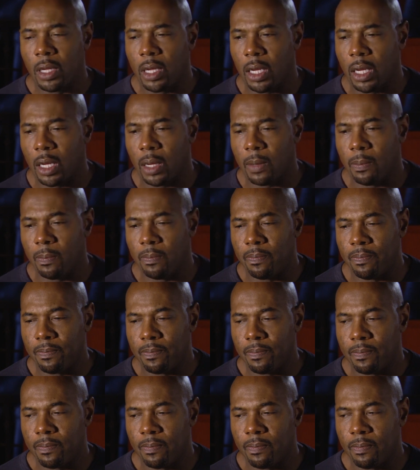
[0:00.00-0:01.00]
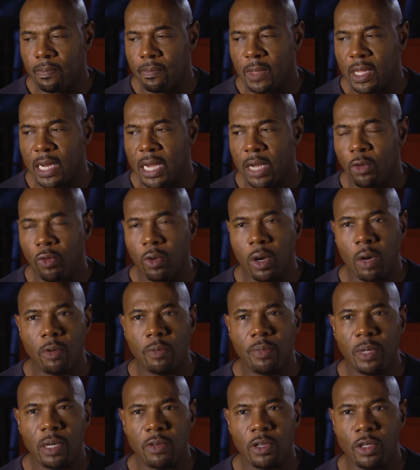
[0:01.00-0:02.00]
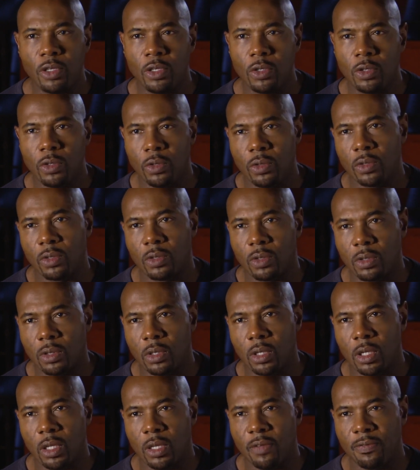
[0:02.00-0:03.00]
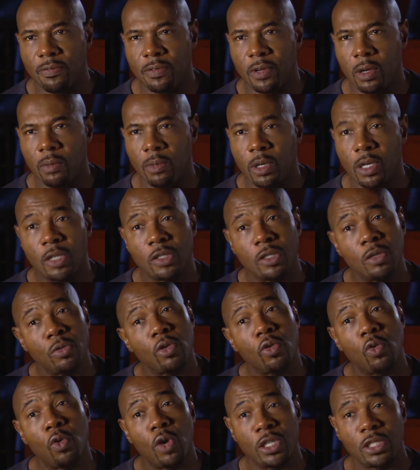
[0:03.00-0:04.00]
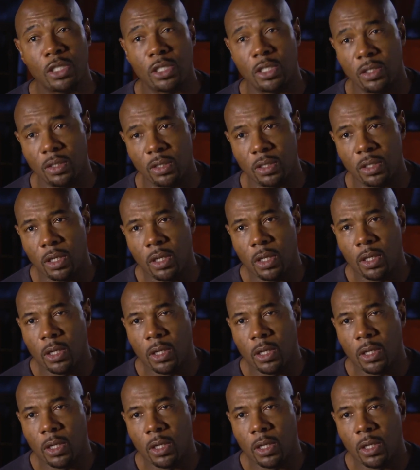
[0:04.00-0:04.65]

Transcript: um, that I knew I would be able to use in the film, because there were questions